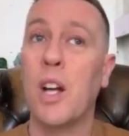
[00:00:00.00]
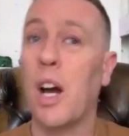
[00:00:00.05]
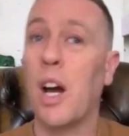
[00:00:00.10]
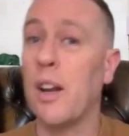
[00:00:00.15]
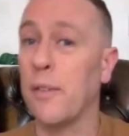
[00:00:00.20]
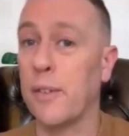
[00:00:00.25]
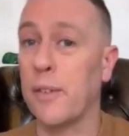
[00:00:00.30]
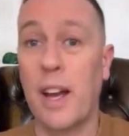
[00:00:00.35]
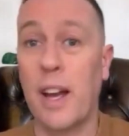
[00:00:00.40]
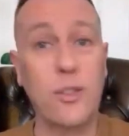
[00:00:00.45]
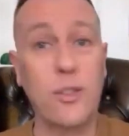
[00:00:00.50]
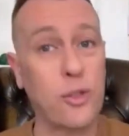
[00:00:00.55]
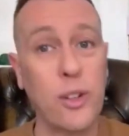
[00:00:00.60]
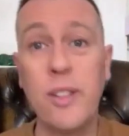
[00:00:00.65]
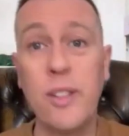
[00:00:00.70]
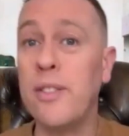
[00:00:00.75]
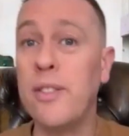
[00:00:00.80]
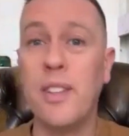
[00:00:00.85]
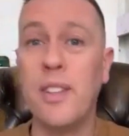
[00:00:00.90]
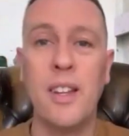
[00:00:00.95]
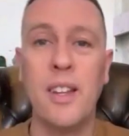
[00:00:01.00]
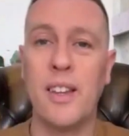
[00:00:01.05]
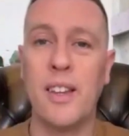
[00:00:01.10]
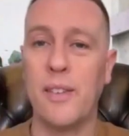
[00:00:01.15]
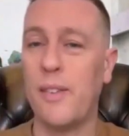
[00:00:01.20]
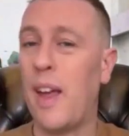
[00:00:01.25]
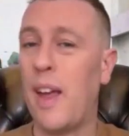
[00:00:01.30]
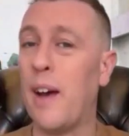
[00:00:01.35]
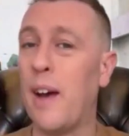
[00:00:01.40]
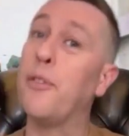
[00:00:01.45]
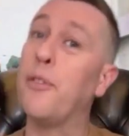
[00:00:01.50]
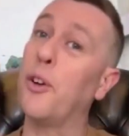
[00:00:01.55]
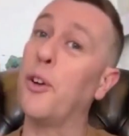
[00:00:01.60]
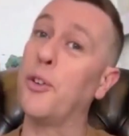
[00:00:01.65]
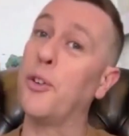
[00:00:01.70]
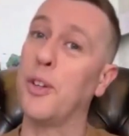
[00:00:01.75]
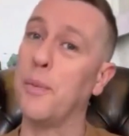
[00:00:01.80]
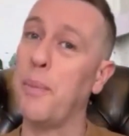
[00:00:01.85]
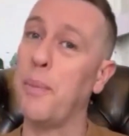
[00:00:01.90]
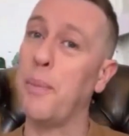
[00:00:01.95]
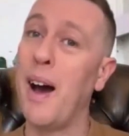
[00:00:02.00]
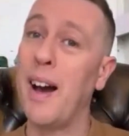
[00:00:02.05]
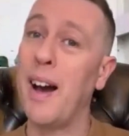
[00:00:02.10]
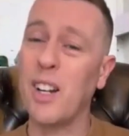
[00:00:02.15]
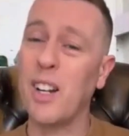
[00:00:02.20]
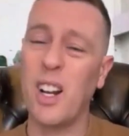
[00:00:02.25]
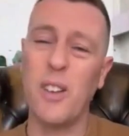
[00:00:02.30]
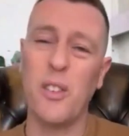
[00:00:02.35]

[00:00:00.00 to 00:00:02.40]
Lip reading: of countries that have now floated apart.